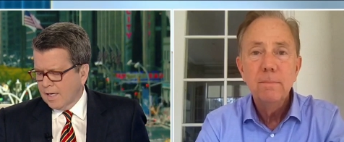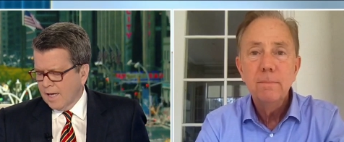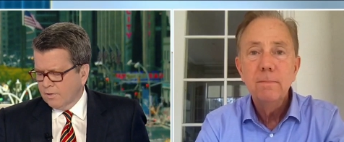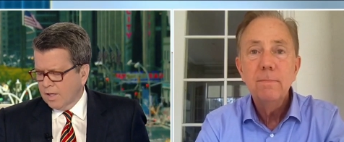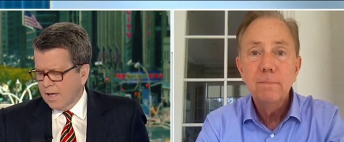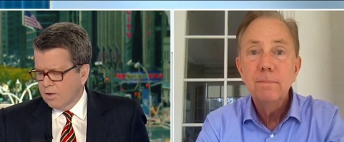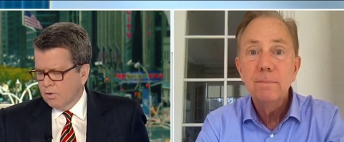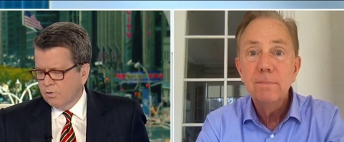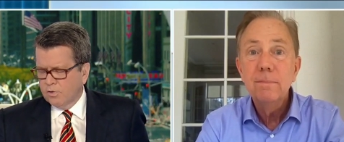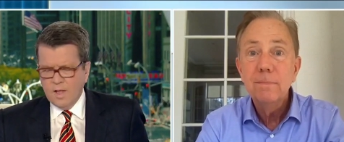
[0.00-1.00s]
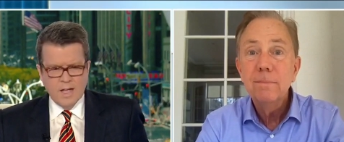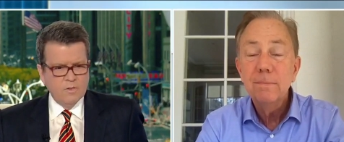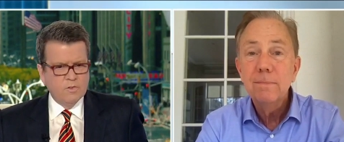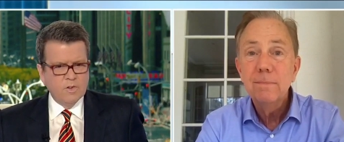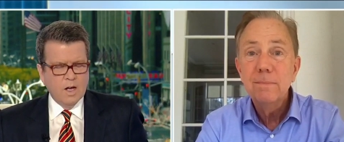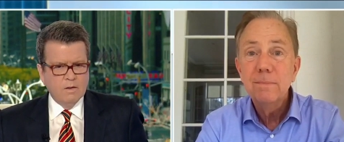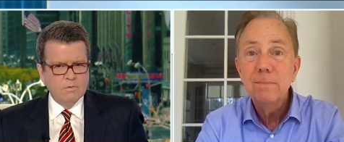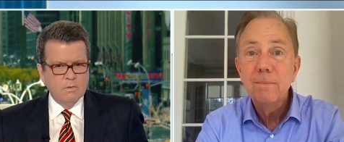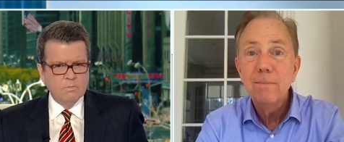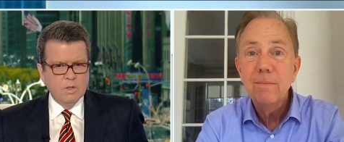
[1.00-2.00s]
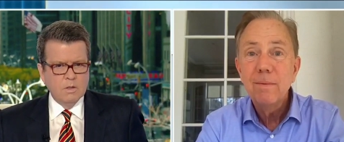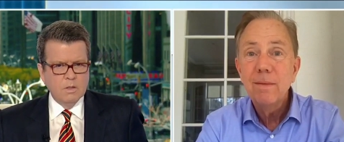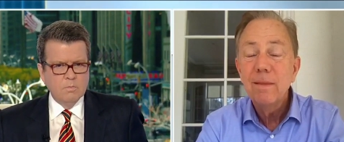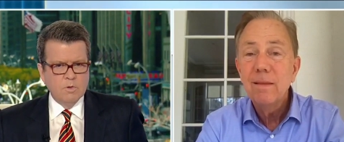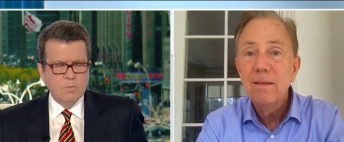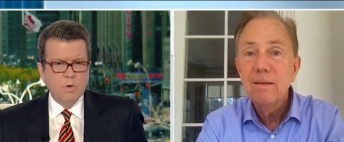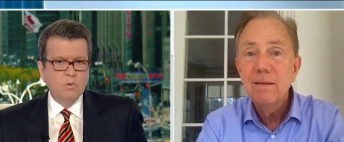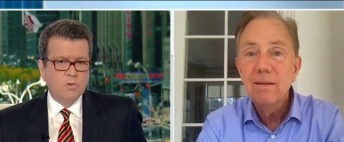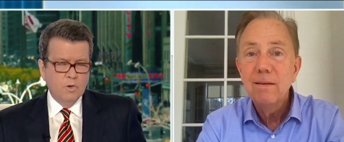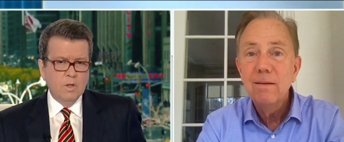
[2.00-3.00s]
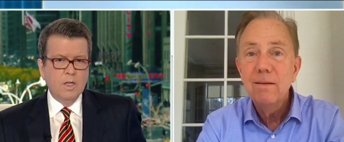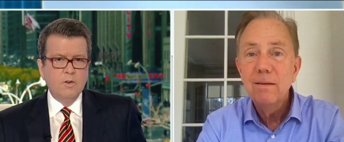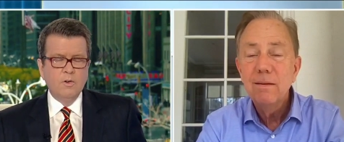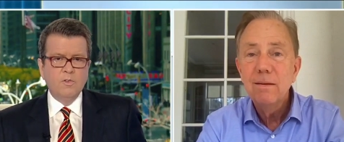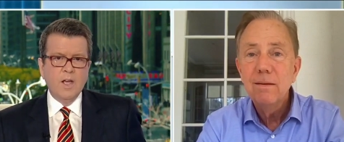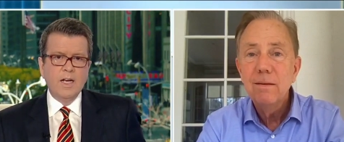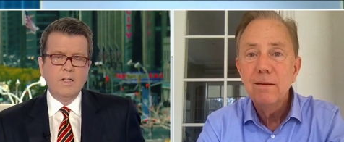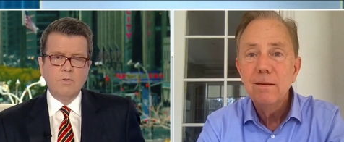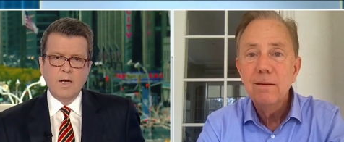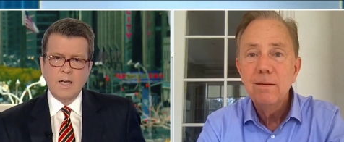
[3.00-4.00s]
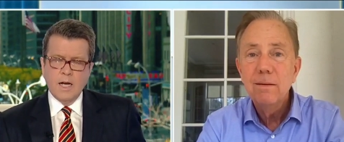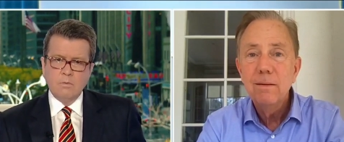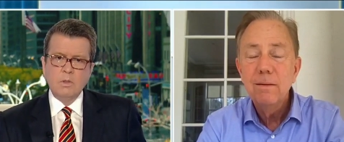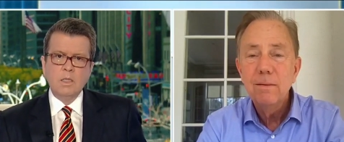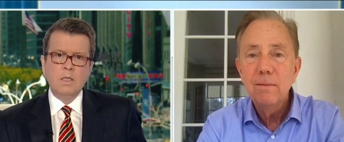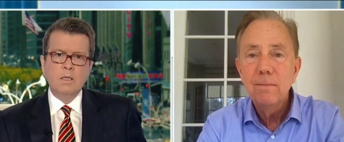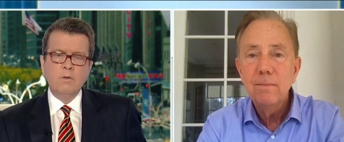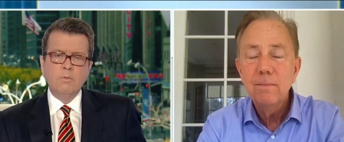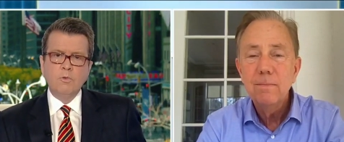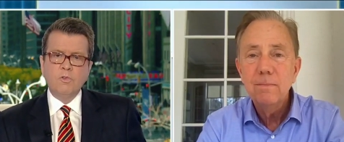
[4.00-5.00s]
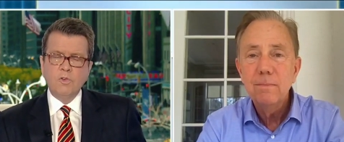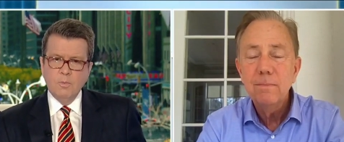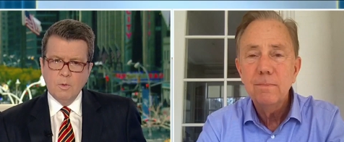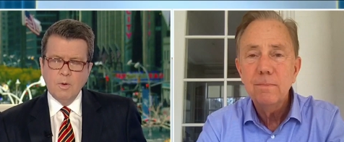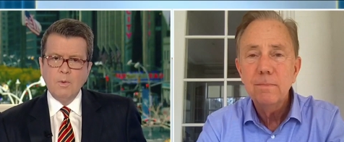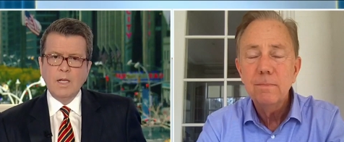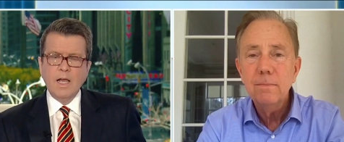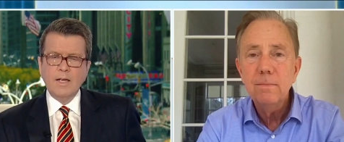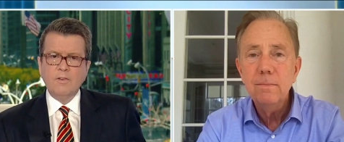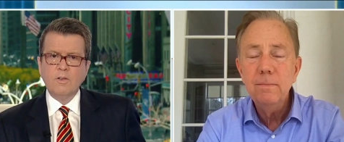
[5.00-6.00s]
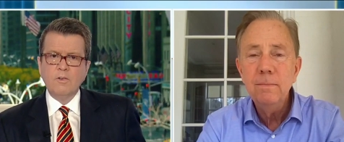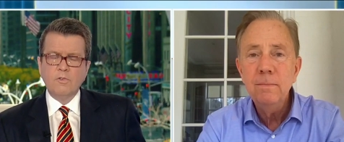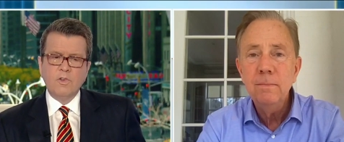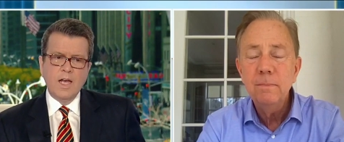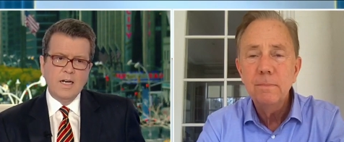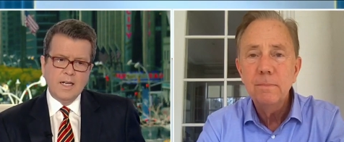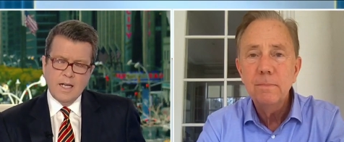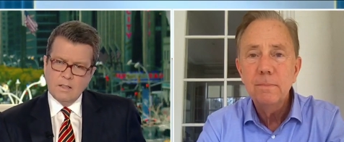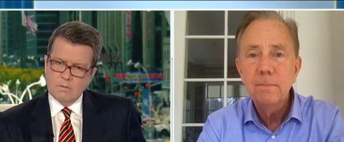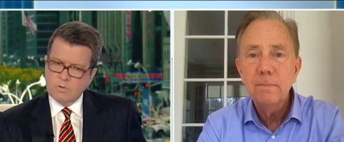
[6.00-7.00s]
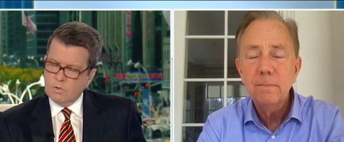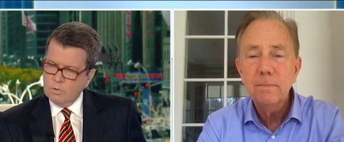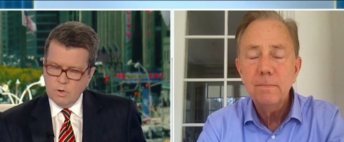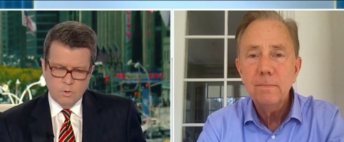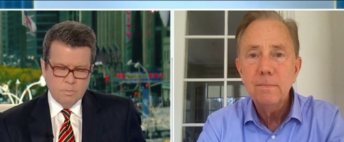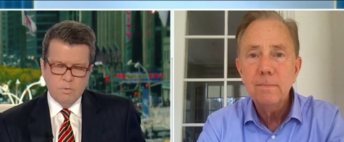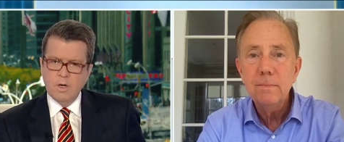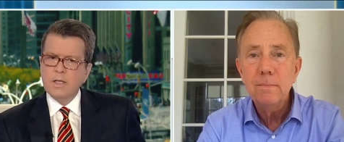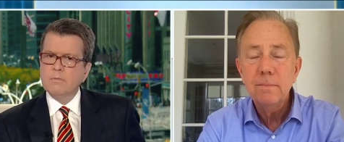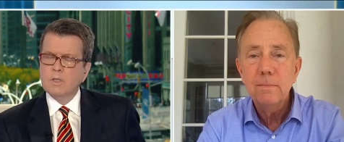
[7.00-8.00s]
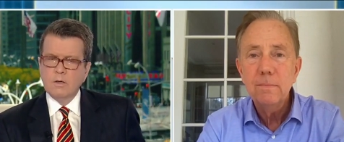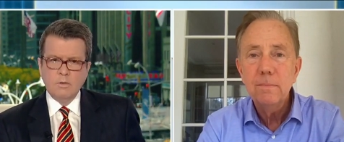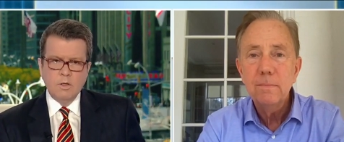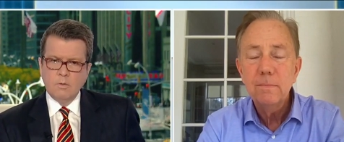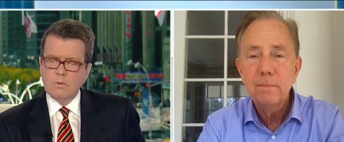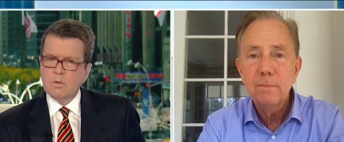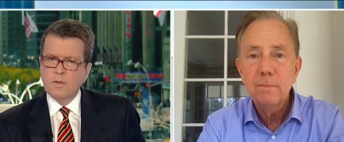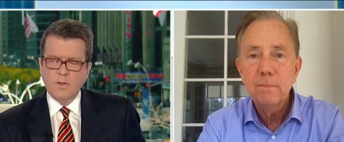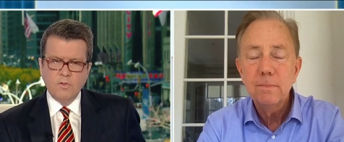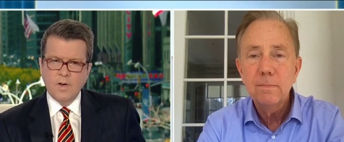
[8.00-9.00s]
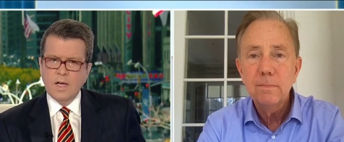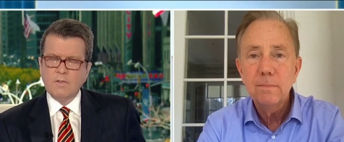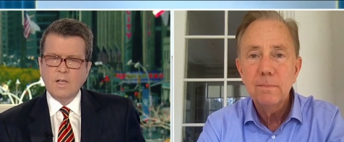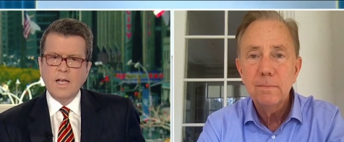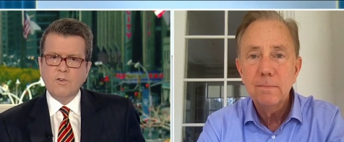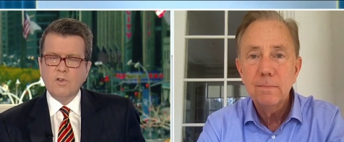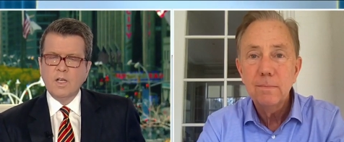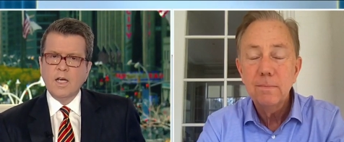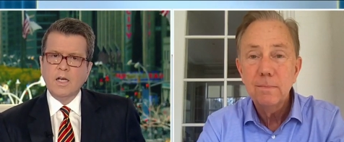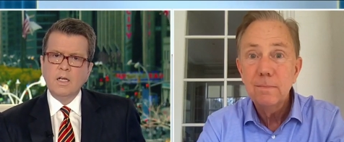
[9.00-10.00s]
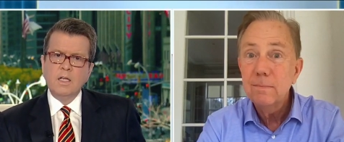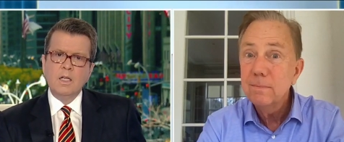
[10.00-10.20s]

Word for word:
Speaker 1: like to get your sense of the, the, the certainly in your state, and right now you seem to be well liked in your state. Again, to your point, you know, you don't nothing's final until election day